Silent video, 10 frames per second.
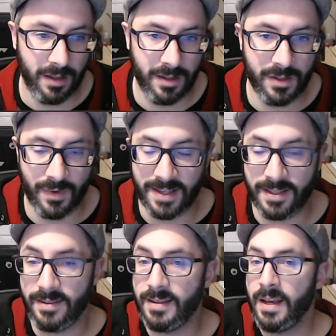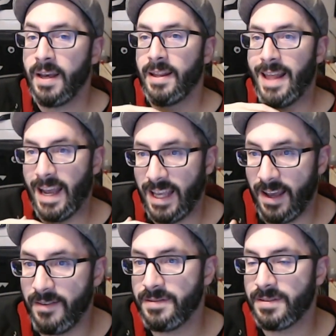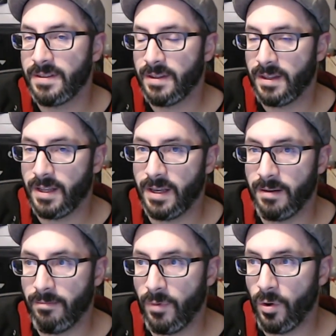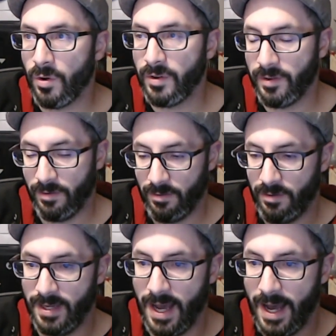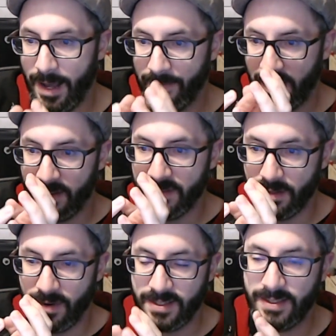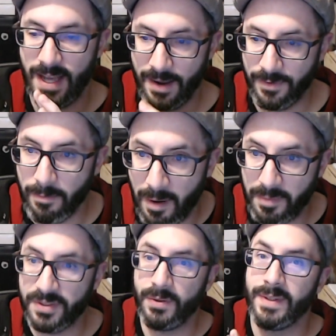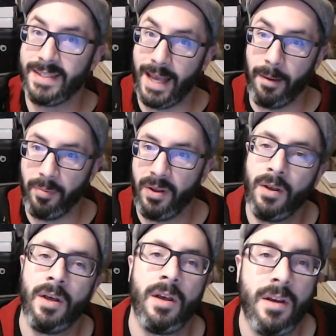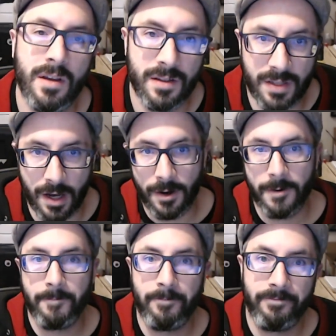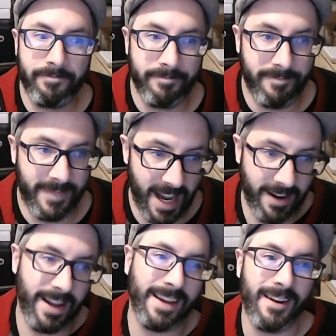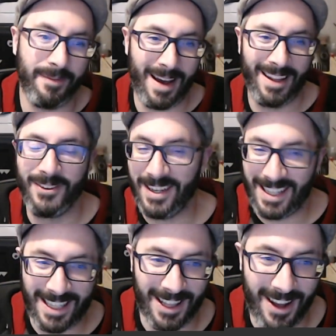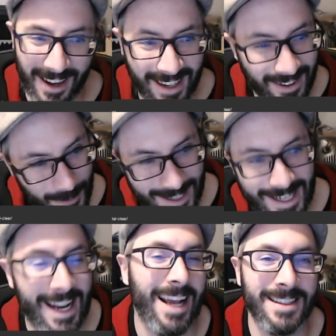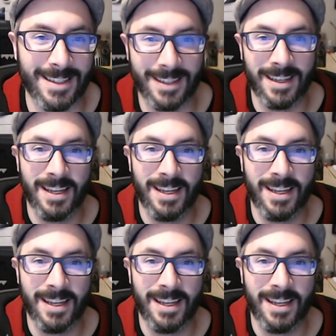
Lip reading: resins, that gives the mold time. That gives the resin time for bubbles to escape. So there you go. Really long-winded answer.